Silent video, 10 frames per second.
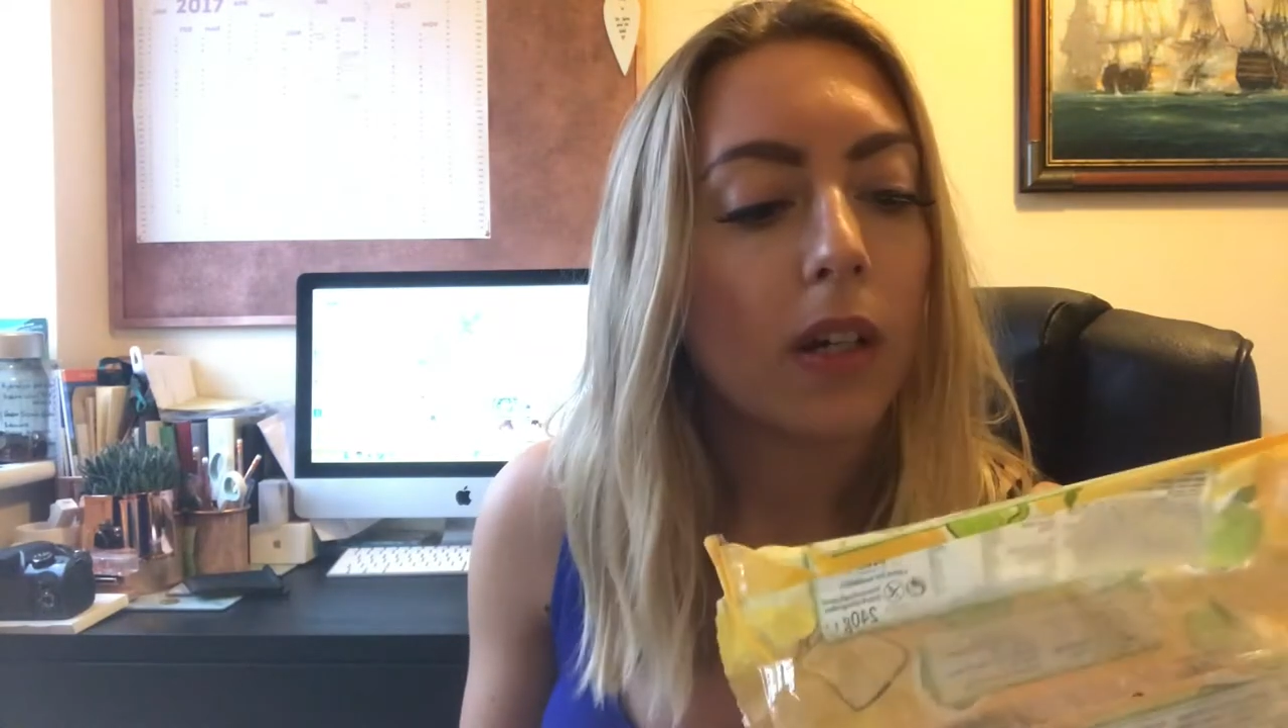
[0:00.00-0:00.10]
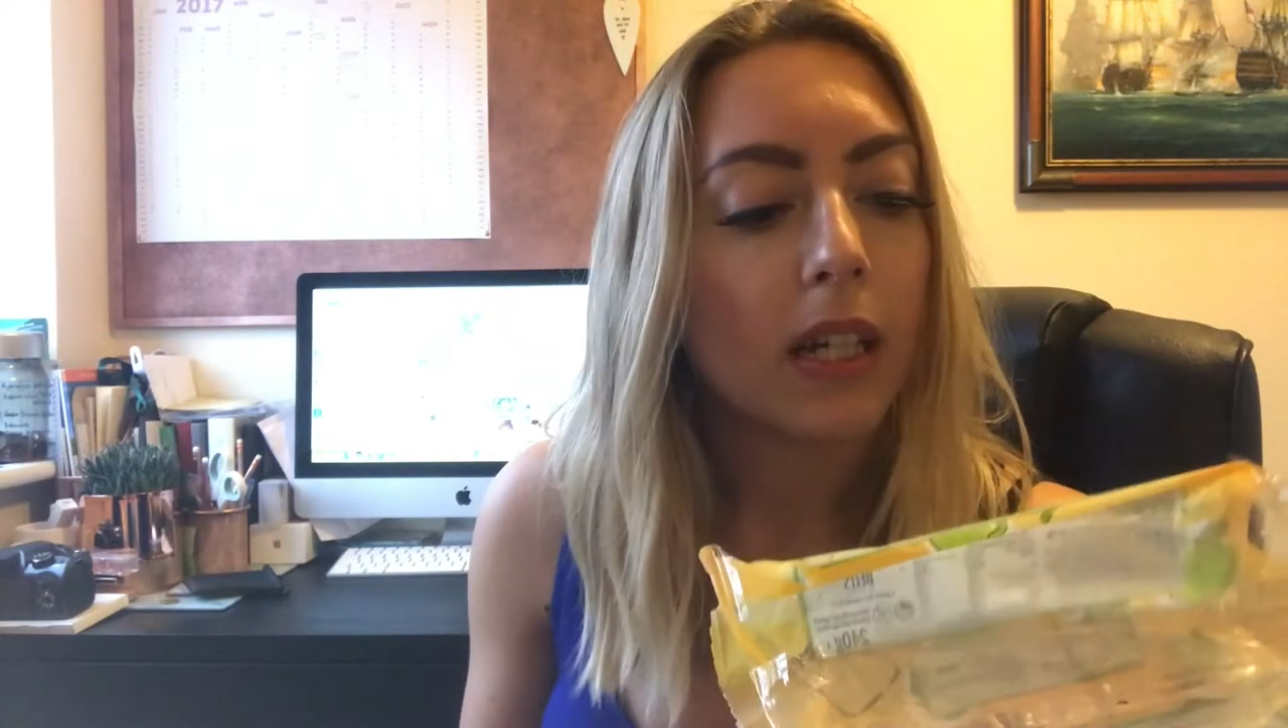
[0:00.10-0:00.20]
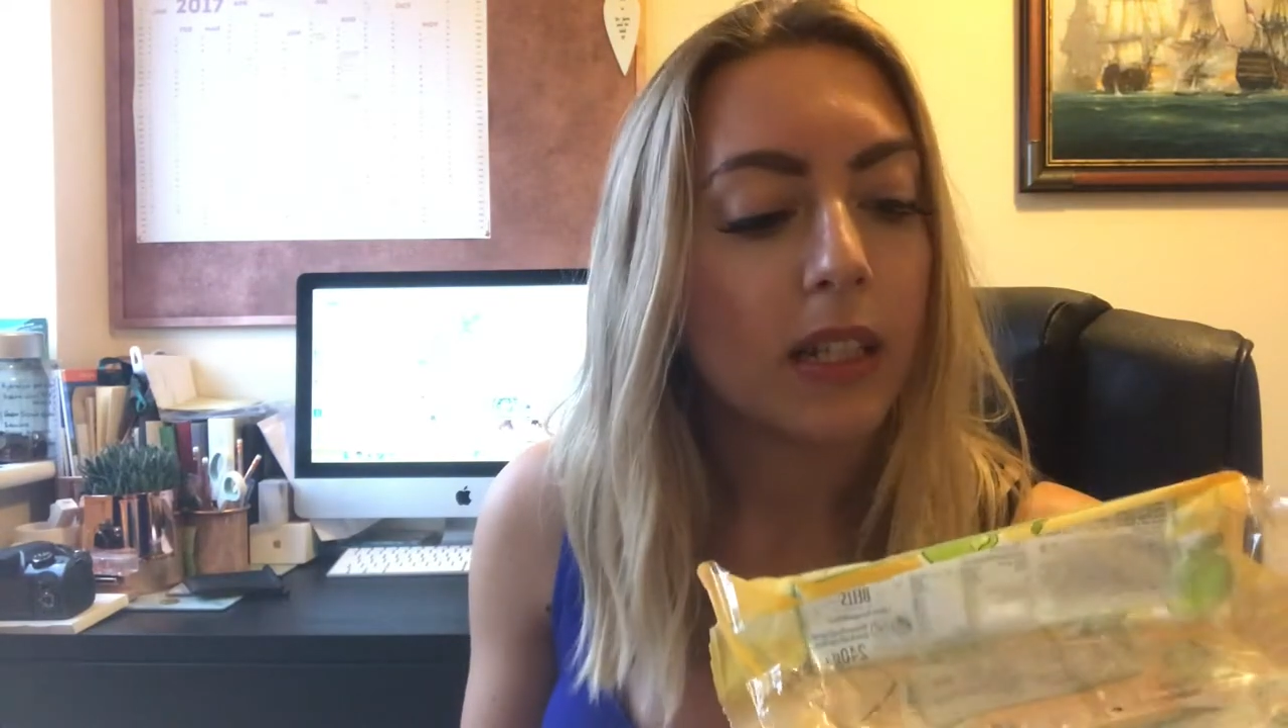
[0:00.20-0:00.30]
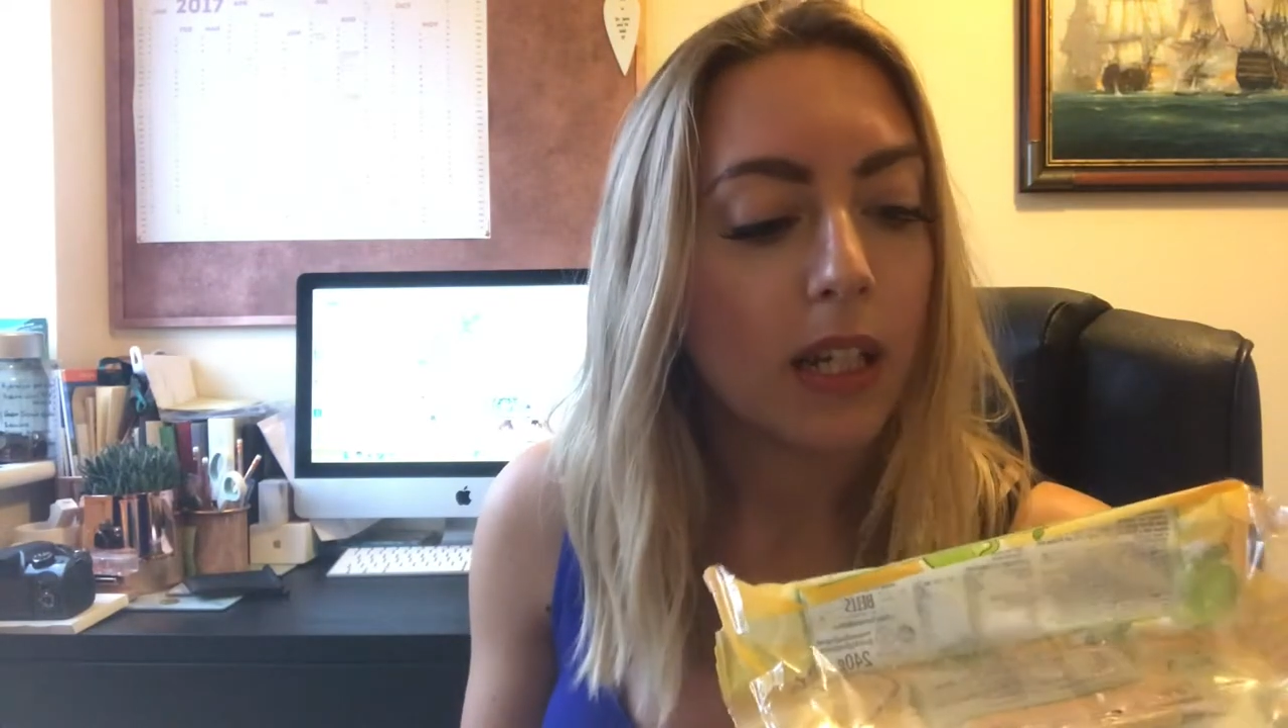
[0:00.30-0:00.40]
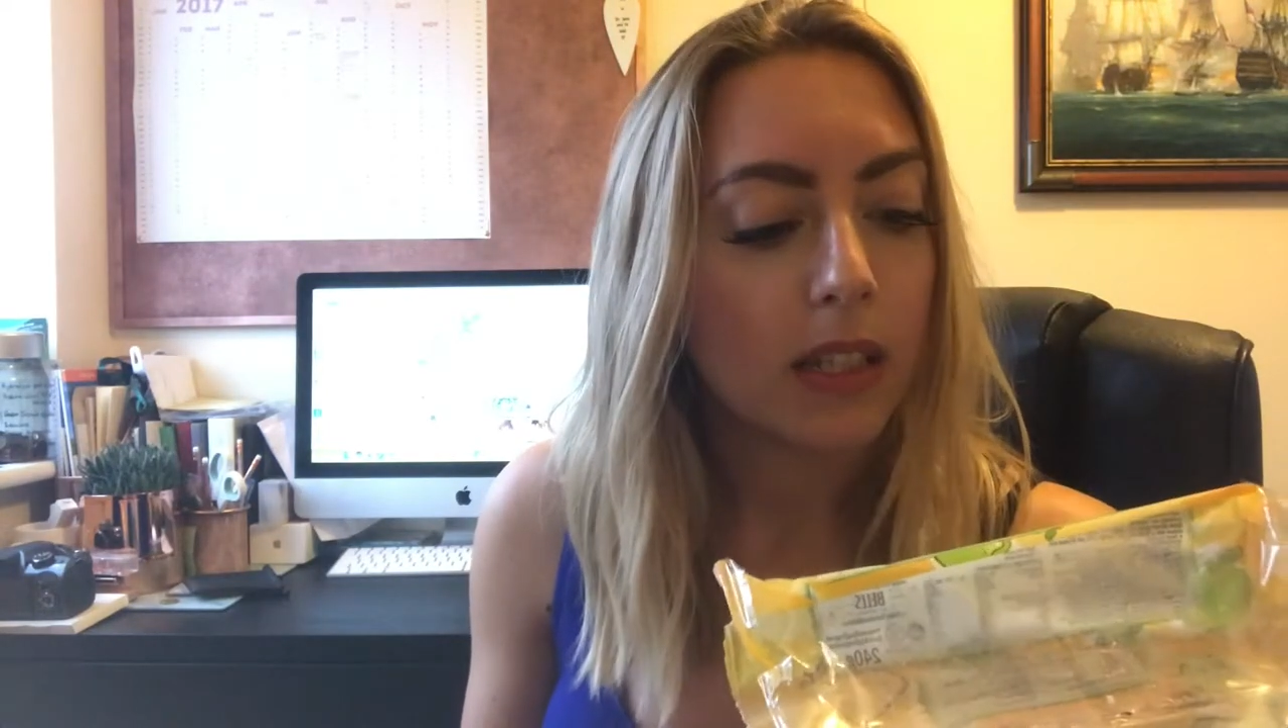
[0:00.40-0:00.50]

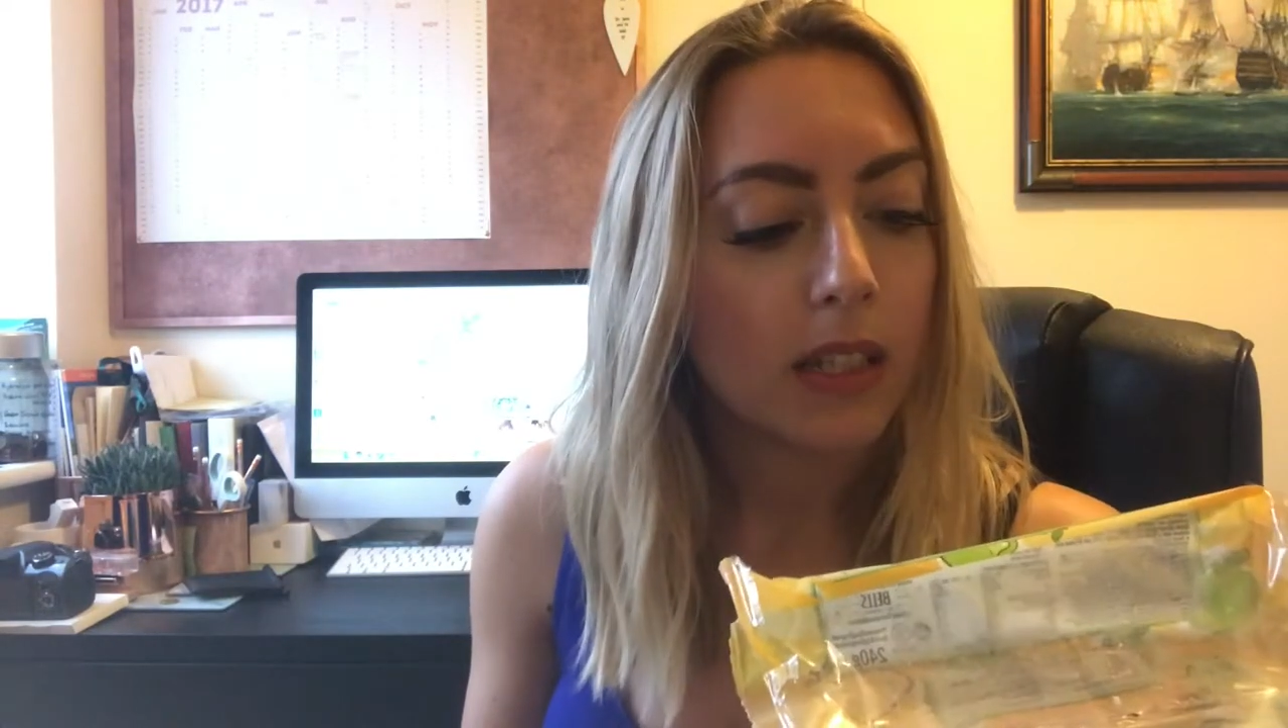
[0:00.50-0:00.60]
it does